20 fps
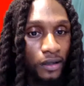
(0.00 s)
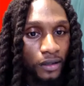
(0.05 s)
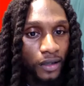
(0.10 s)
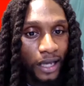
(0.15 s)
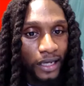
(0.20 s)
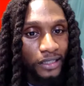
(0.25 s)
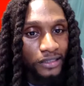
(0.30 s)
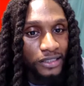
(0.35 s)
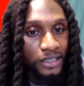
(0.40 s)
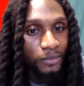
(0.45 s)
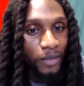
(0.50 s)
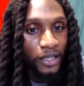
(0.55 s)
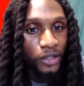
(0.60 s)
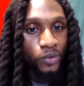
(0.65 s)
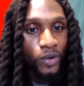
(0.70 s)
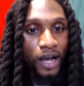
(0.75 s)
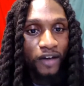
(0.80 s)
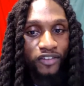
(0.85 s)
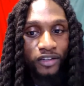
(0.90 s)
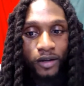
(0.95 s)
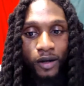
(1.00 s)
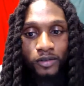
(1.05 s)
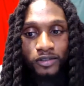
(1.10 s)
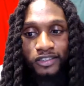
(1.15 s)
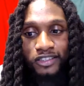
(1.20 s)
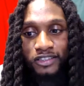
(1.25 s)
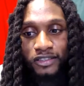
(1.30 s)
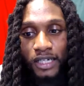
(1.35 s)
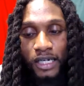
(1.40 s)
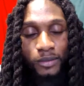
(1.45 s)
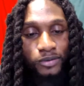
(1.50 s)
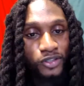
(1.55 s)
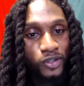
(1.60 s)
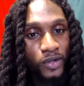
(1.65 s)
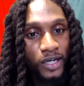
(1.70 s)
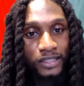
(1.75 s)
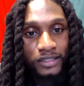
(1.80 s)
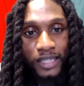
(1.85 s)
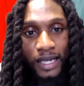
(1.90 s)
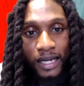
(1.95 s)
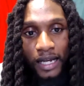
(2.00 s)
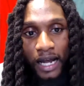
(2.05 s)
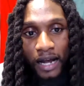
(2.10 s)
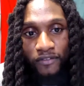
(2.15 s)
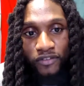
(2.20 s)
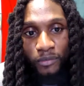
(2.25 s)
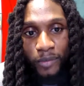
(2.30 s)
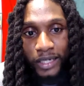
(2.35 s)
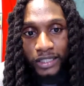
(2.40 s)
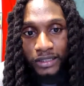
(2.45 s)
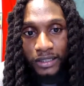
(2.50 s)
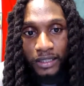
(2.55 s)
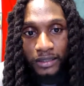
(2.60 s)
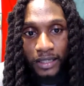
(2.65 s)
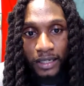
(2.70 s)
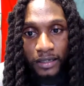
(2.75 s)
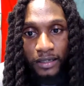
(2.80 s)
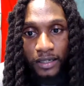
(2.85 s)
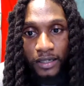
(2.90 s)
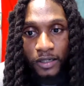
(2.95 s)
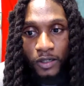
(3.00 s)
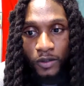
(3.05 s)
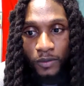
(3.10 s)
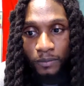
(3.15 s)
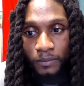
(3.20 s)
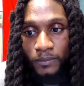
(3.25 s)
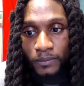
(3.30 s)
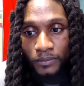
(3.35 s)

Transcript: like, it seemed like you haven't lost a step. So that's that confirmation that they needed.